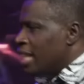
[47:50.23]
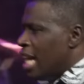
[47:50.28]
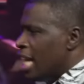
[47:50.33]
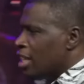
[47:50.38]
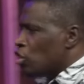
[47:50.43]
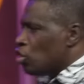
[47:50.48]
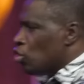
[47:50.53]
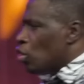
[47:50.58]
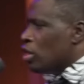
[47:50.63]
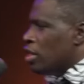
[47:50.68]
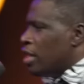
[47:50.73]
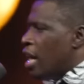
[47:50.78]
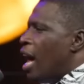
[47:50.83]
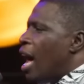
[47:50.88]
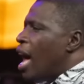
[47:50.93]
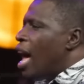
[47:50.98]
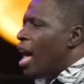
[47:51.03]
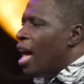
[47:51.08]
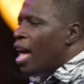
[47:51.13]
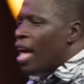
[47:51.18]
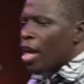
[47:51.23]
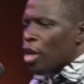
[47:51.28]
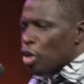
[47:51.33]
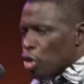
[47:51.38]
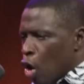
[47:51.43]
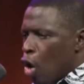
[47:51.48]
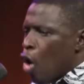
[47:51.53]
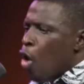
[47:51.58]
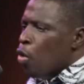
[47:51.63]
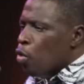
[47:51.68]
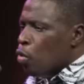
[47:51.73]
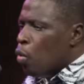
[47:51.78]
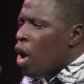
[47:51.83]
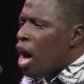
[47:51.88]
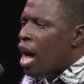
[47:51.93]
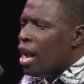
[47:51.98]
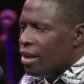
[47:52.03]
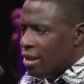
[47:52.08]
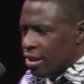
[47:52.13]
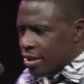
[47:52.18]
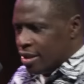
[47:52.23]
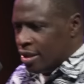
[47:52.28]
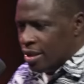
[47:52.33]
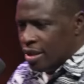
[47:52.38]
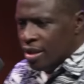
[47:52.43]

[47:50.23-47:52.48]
that's not there. Your own world.